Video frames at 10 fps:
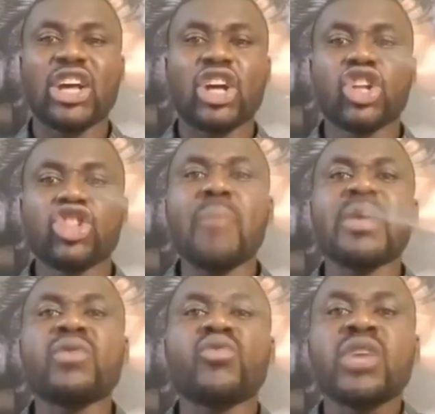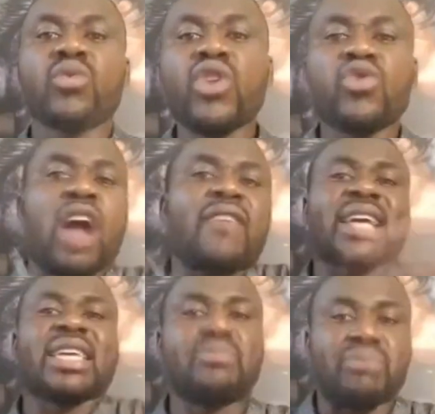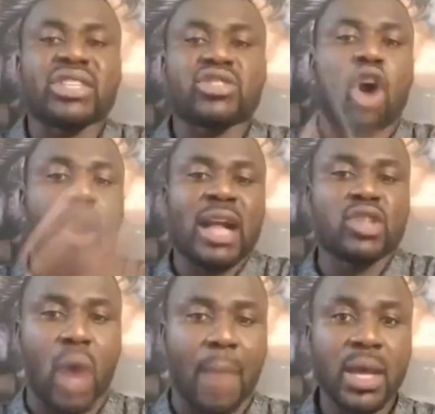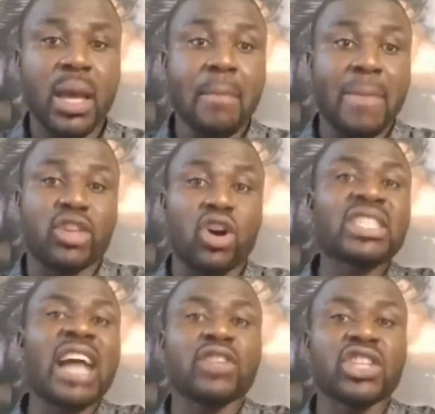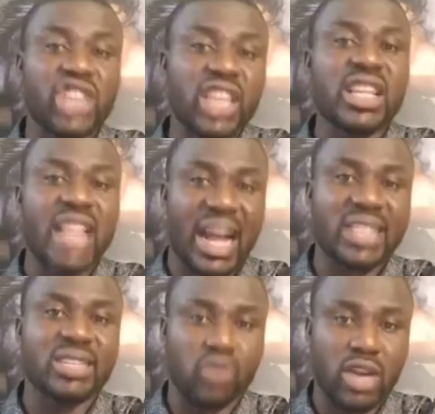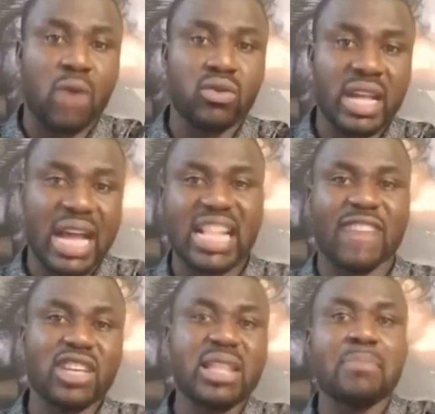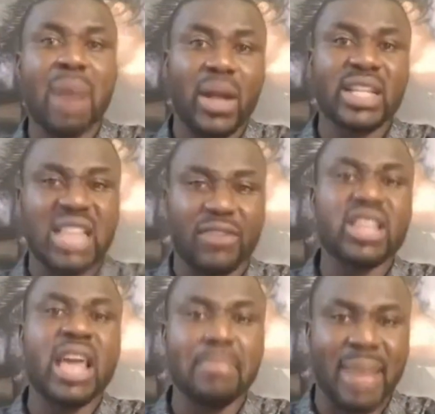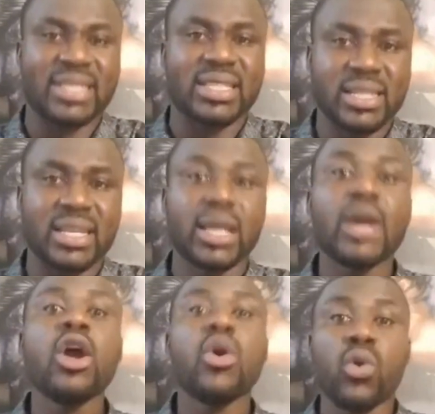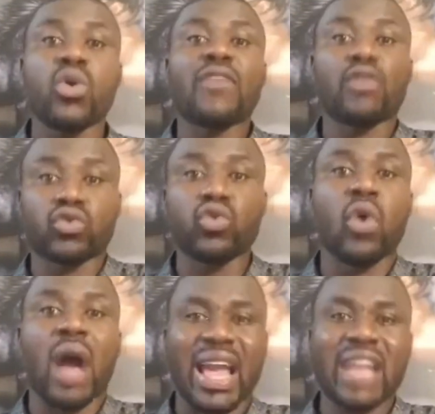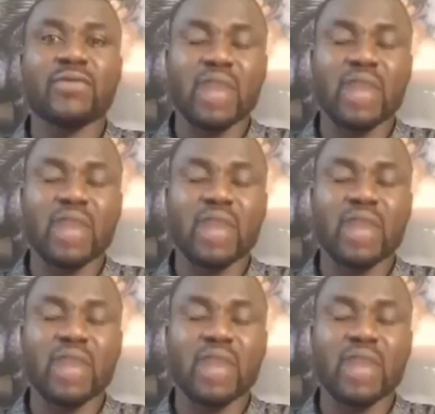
not be we will not ever keep priests all man know. But they don't try to change the narrative for your own day. And after the power, then after the embassies, we will go to go ahead,